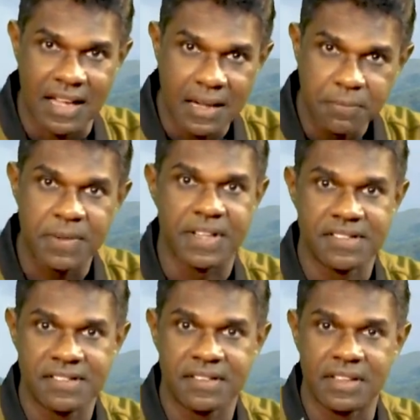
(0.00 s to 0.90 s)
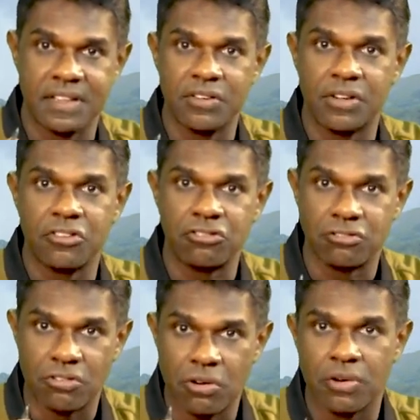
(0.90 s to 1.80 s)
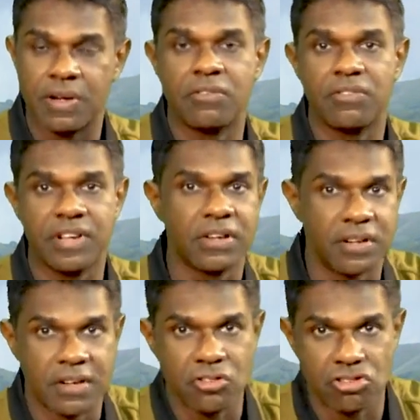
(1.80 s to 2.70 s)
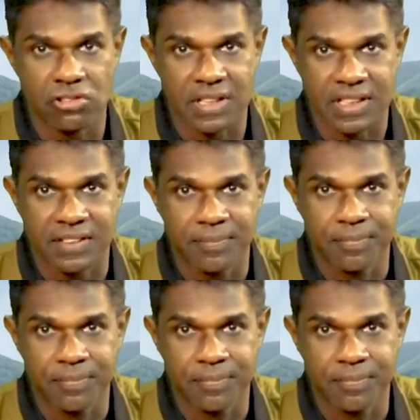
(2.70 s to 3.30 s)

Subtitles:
helps us in order to go on our way, on our journey,